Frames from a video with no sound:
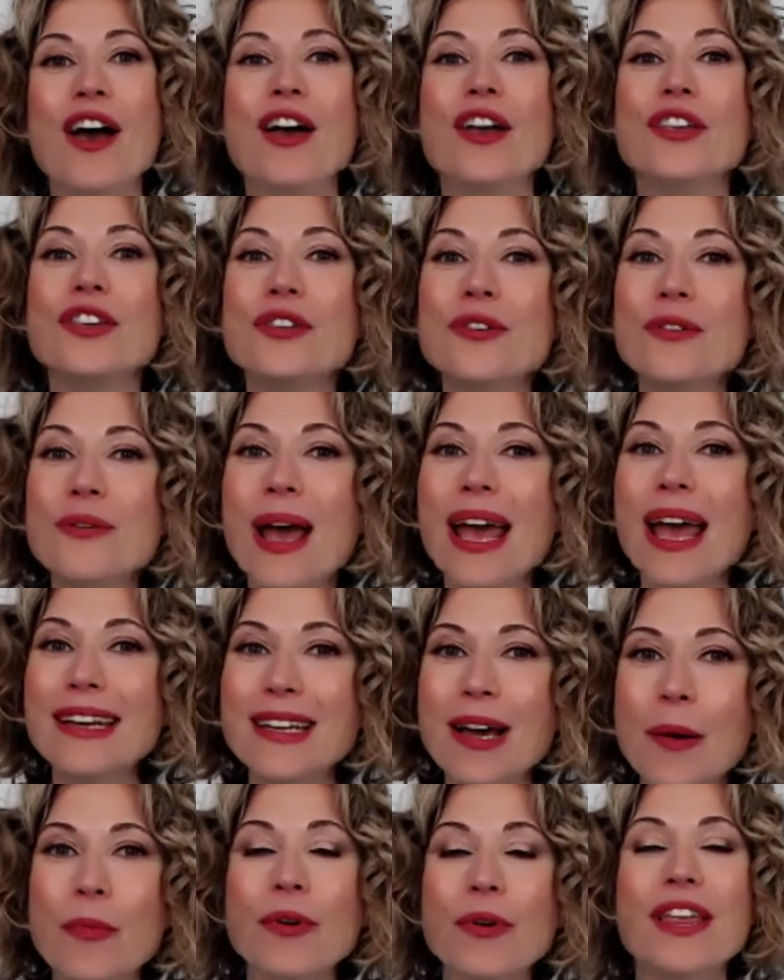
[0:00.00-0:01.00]
you end
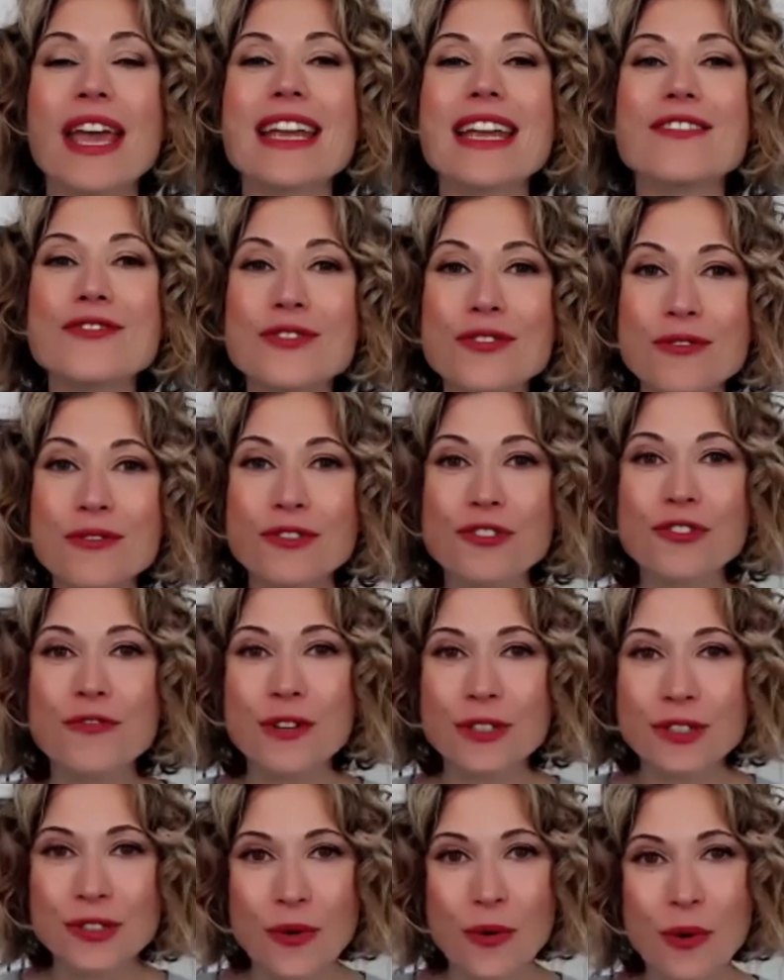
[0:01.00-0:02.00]
up with a
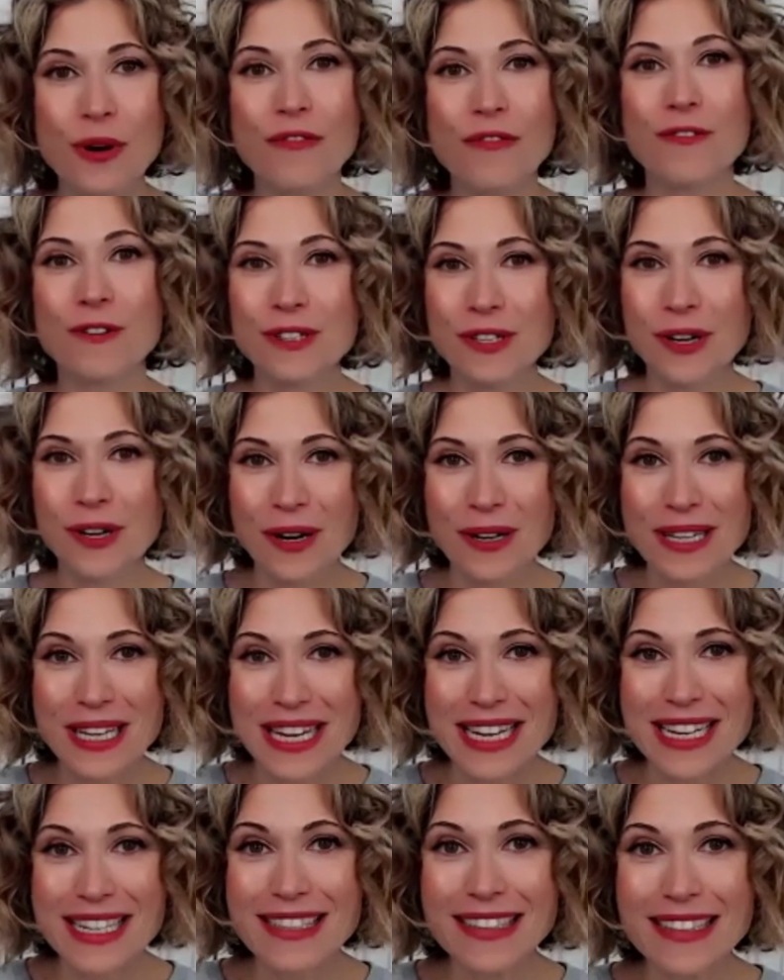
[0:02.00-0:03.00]
Nutrivore score for
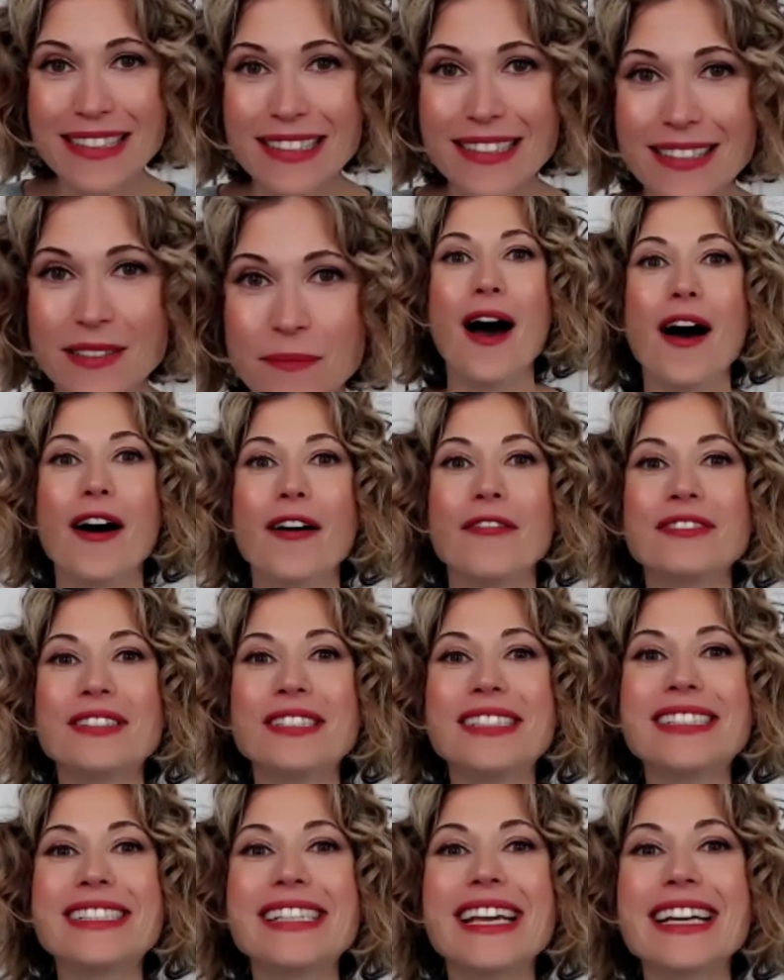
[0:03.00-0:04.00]
sardines of
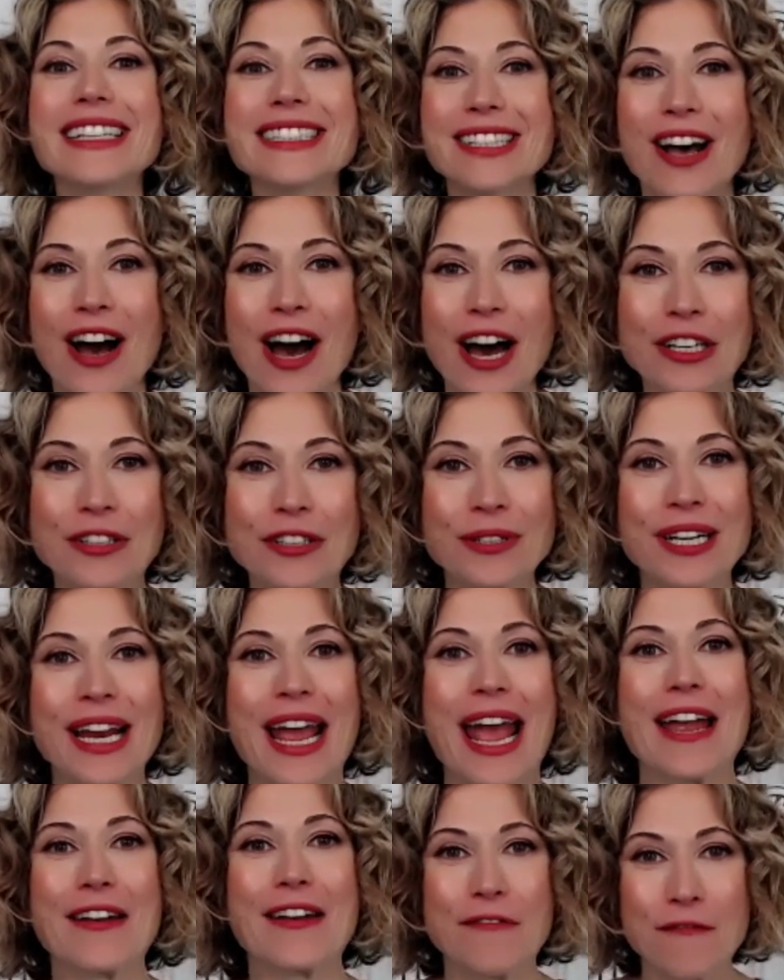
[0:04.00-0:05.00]
six hundred
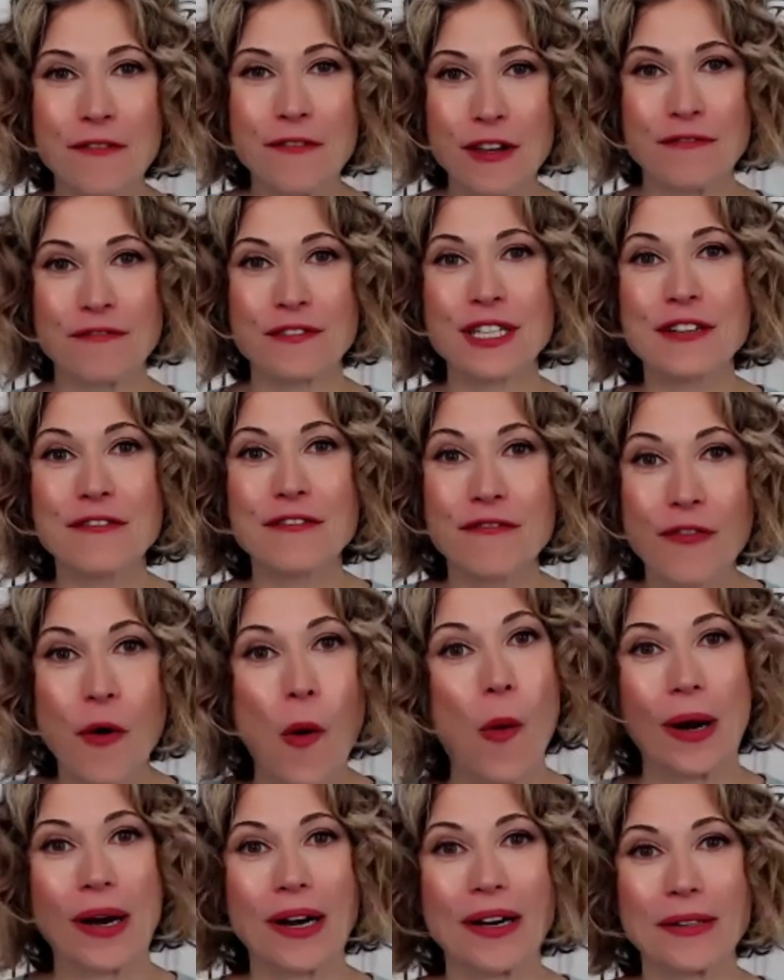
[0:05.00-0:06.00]

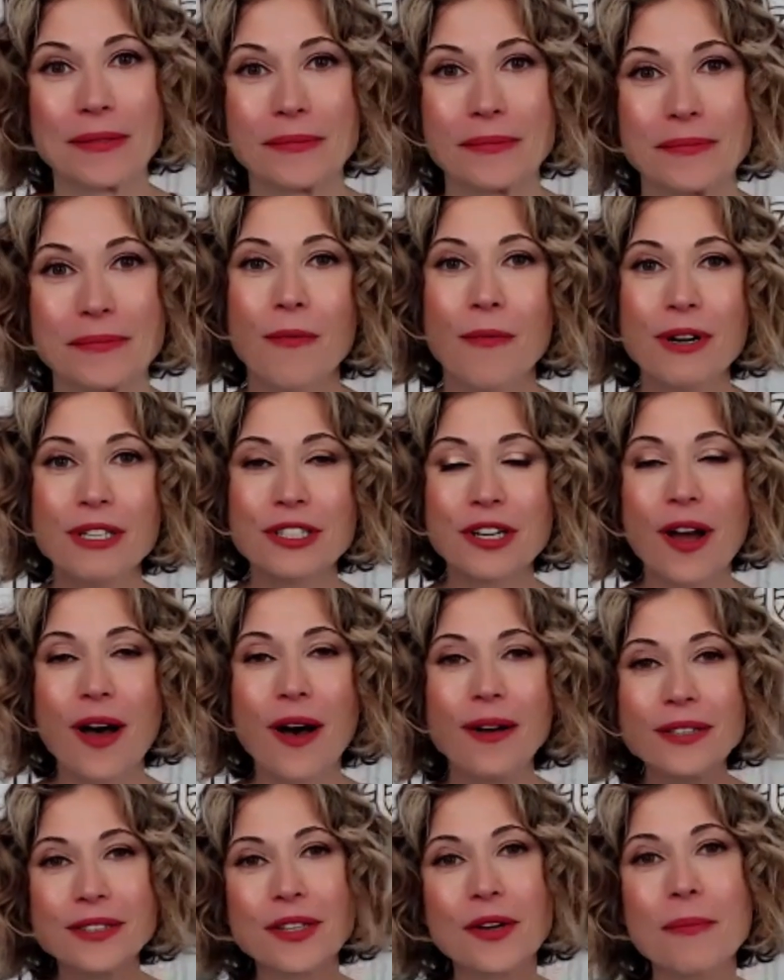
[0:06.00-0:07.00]
fifty-four, which
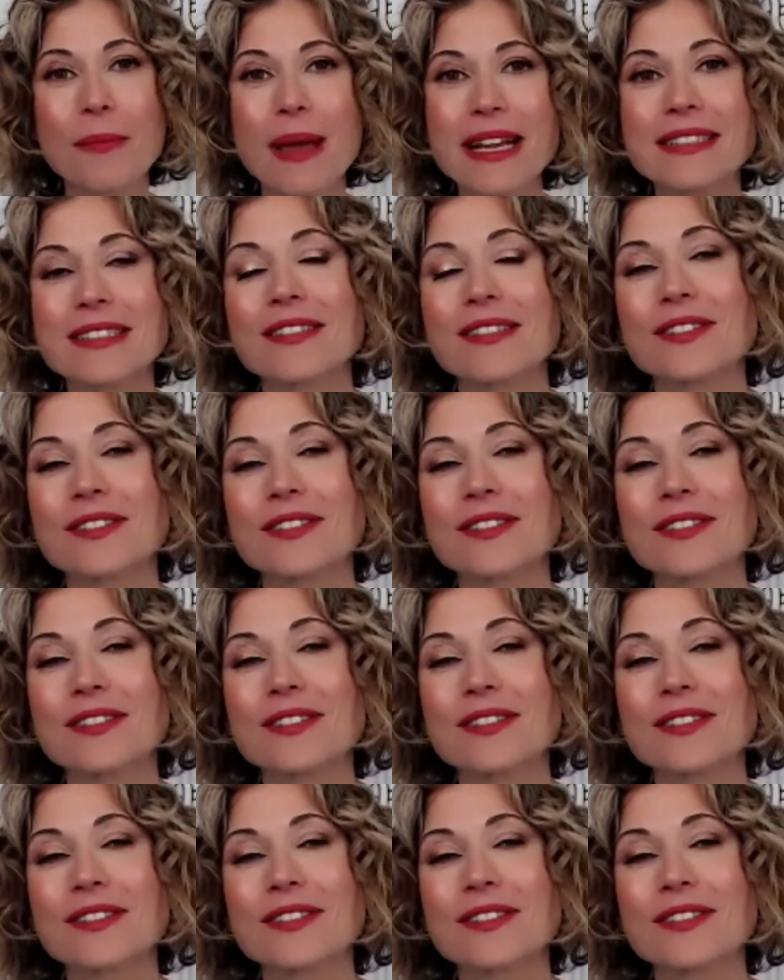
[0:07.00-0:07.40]
also makes